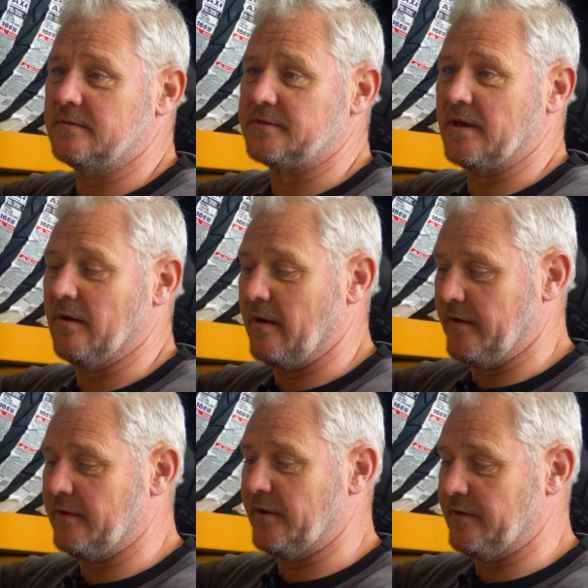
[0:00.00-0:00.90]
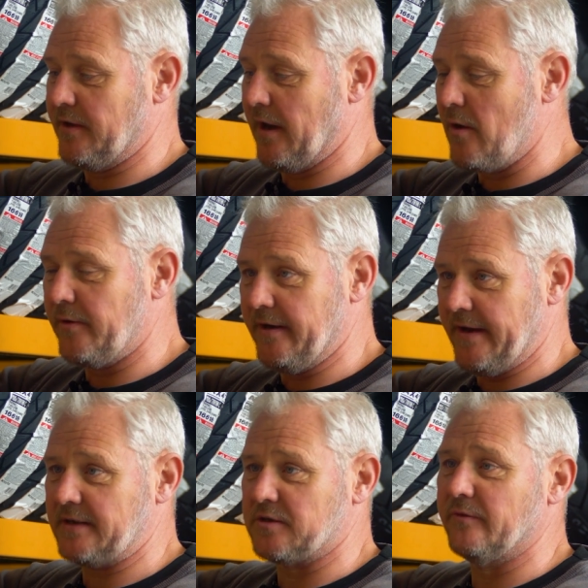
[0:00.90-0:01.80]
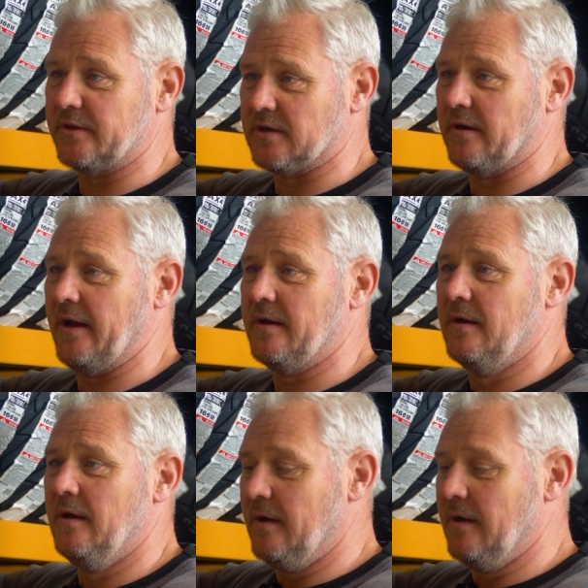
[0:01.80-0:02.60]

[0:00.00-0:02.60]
Yeah. So like the load index on the tyre